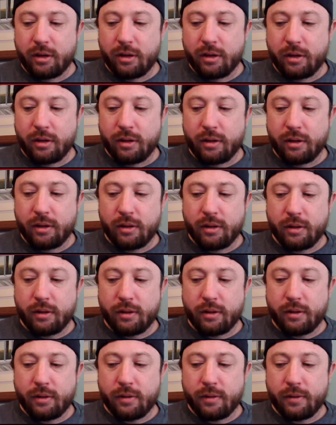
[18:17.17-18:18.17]

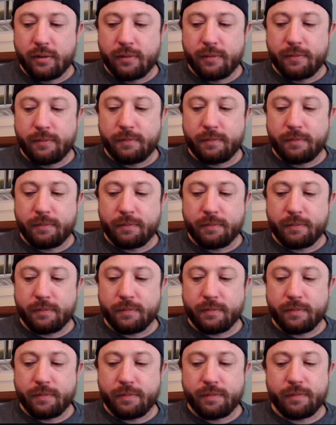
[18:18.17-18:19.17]

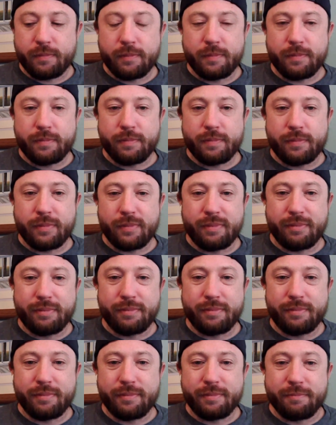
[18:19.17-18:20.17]

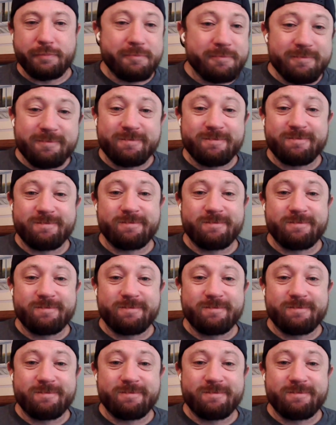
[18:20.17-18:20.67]
(no one is talking)